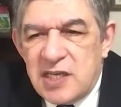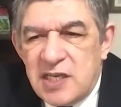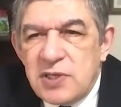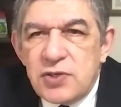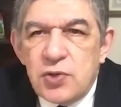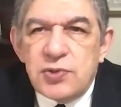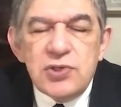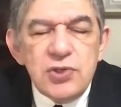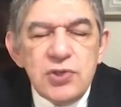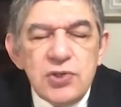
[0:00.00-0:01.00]
exposing the
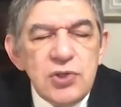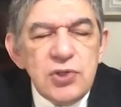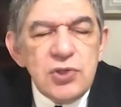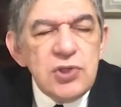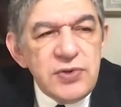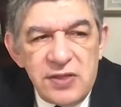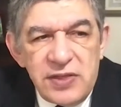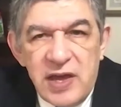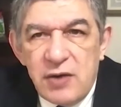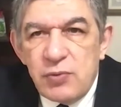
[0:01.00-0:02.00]
children to
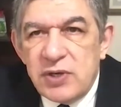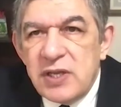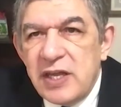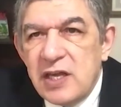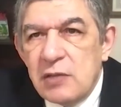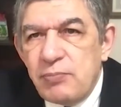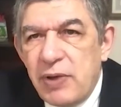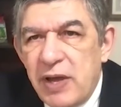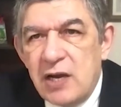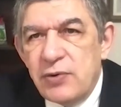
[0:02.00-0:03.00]
diversity that would
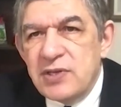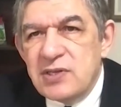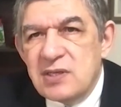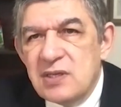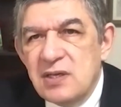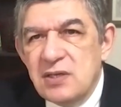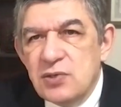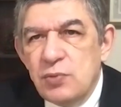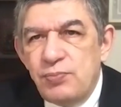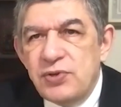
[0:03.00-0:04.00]
help parents
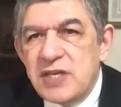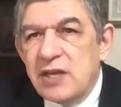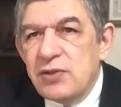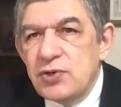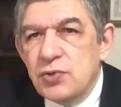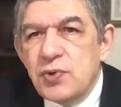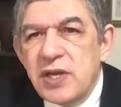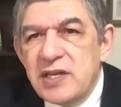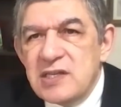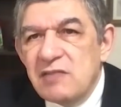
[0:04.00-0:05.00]
sort of protect the
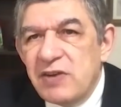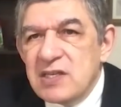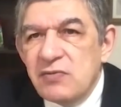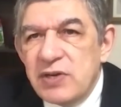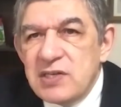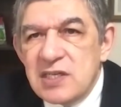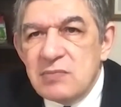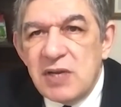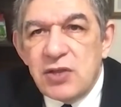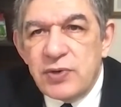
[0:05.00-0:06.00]
children against the effects of
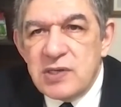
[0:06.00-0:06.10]
racism, either